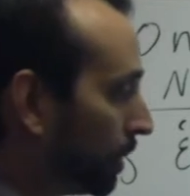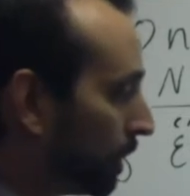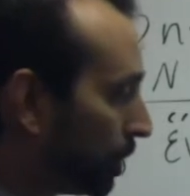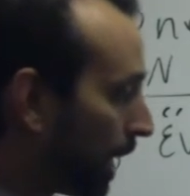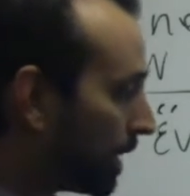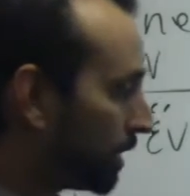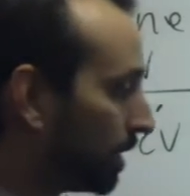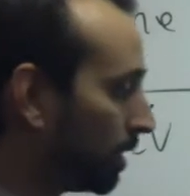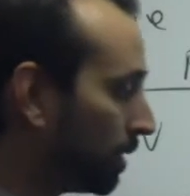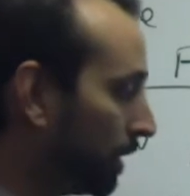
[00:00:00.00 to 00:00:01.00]
you the
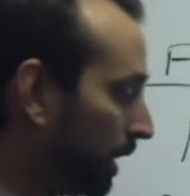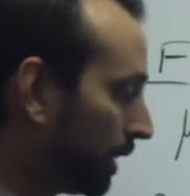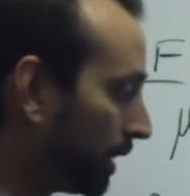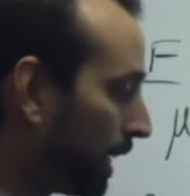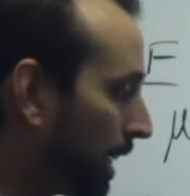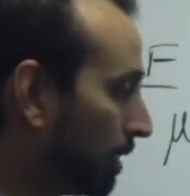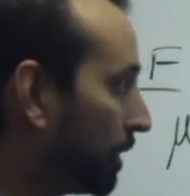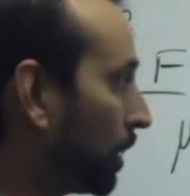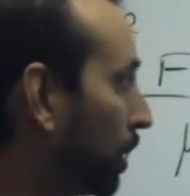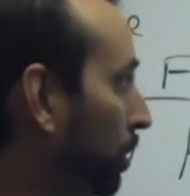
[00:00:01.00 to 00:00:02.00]
genitive, the dative, and
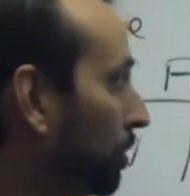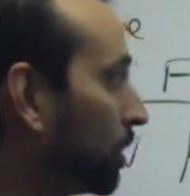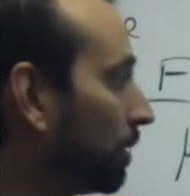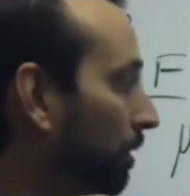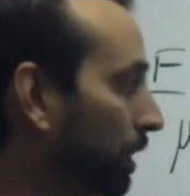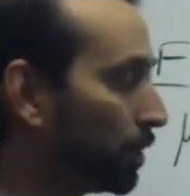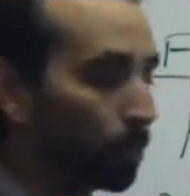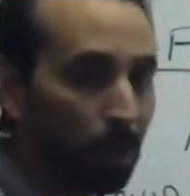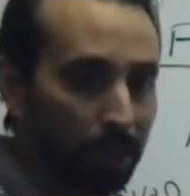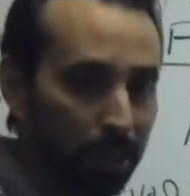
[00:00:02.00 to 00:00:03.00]
the accusative of each
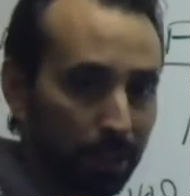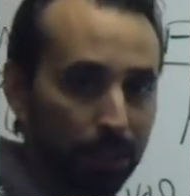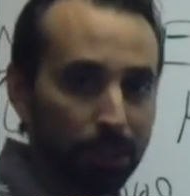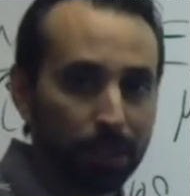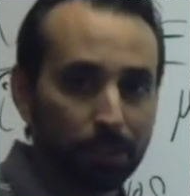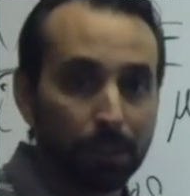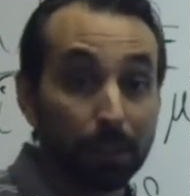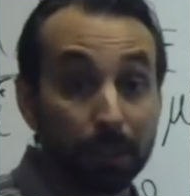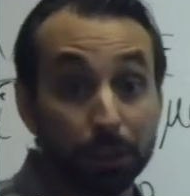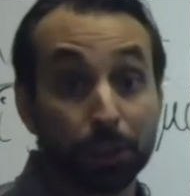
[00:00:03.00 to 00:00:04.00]
one of these and their
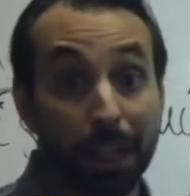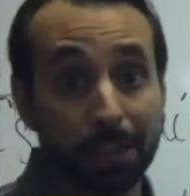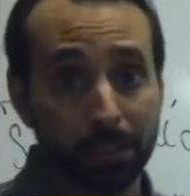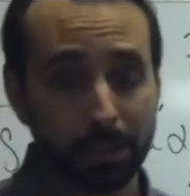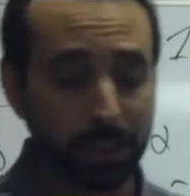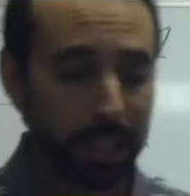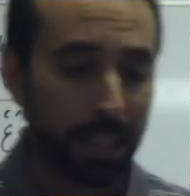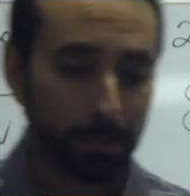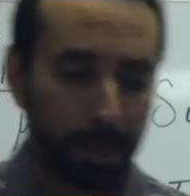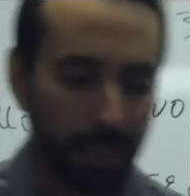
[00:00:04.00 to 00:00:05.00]
various genders.
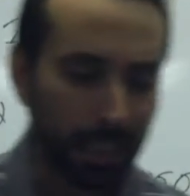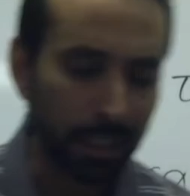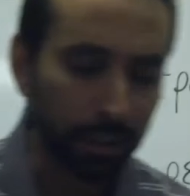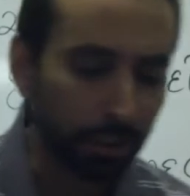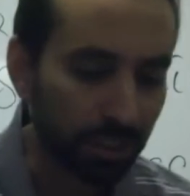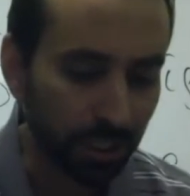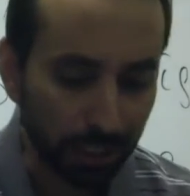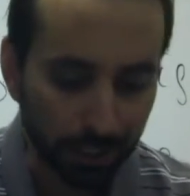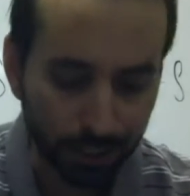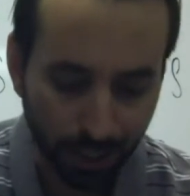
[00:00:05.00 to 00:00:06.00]
But again, you've seen
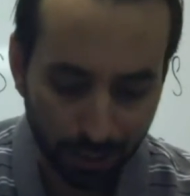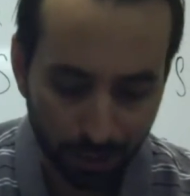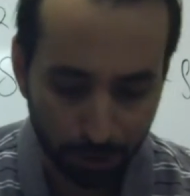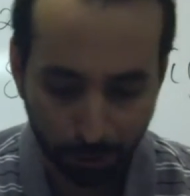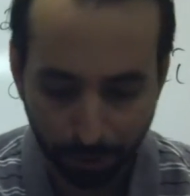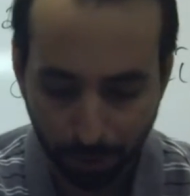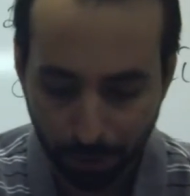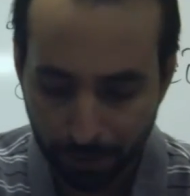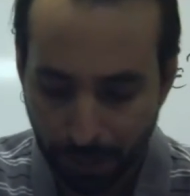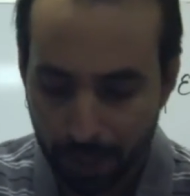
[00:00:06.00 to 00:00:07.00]
these endings before.
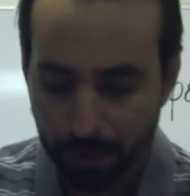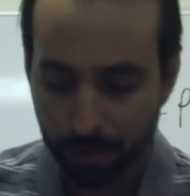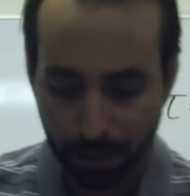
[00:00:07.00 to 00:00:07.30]
They're not new to